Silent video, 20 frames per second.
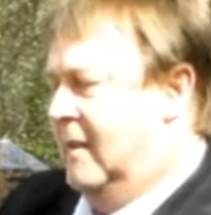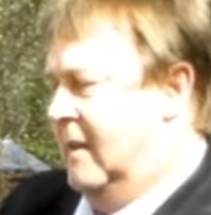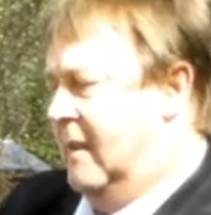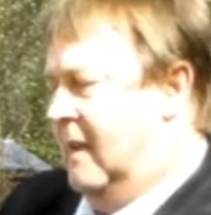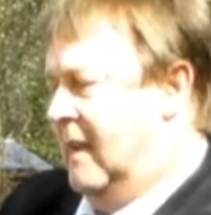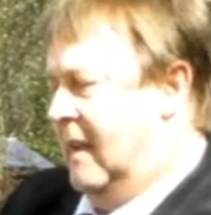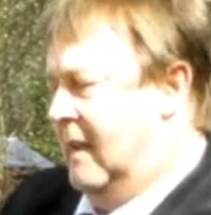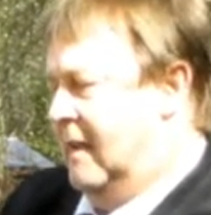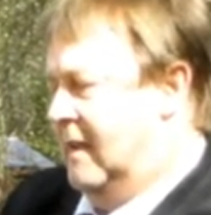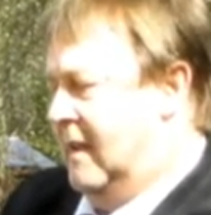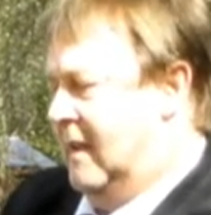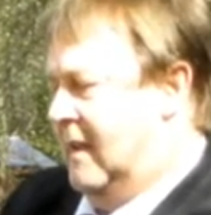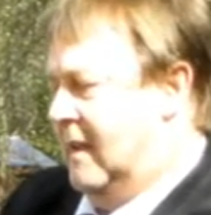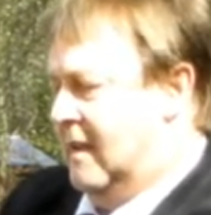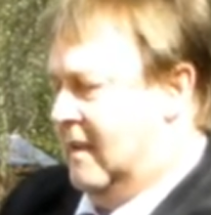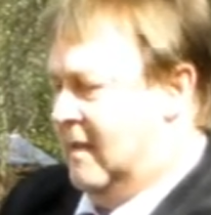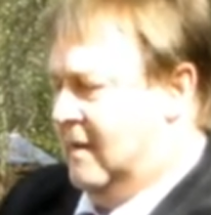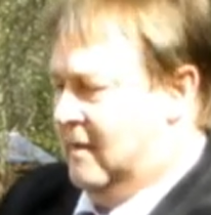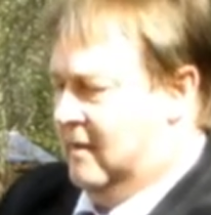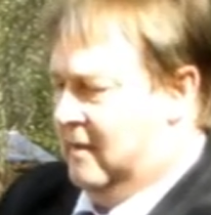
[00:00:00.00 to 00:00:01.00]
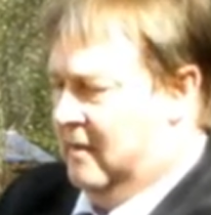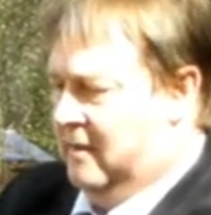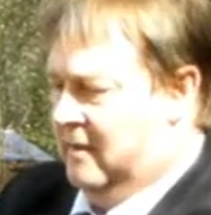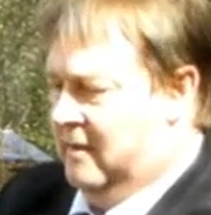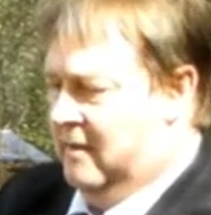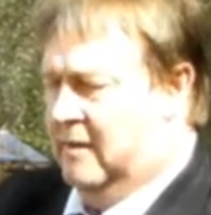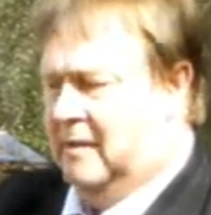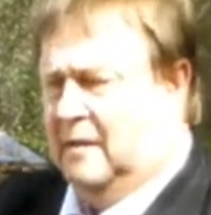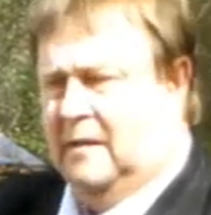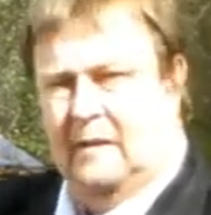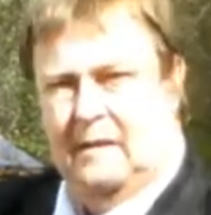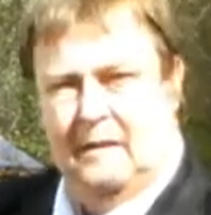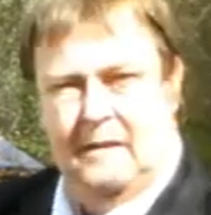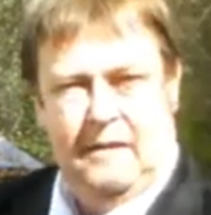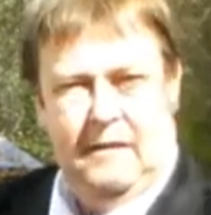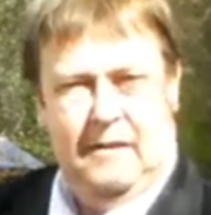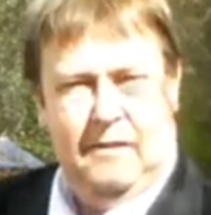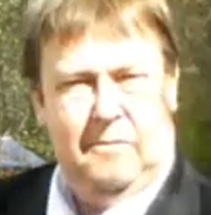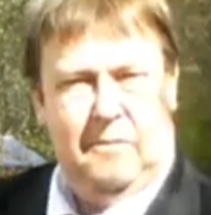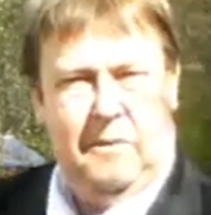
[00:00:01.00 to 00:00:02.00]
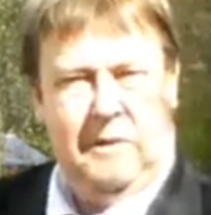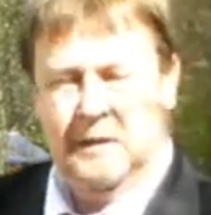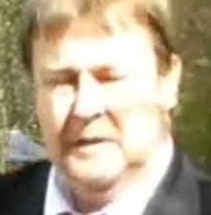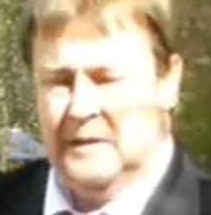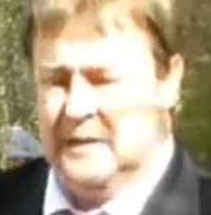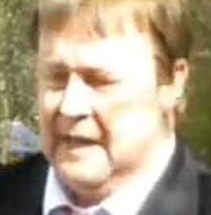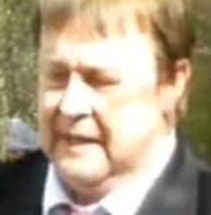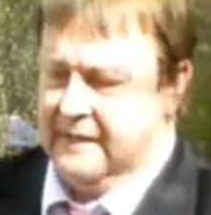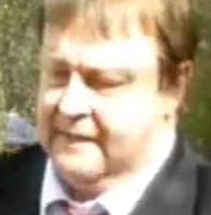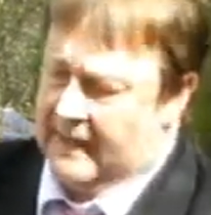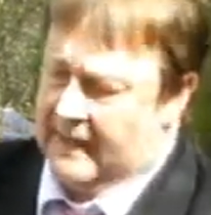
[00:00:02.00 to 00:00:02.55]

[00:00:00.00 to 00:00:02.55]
and here we can take the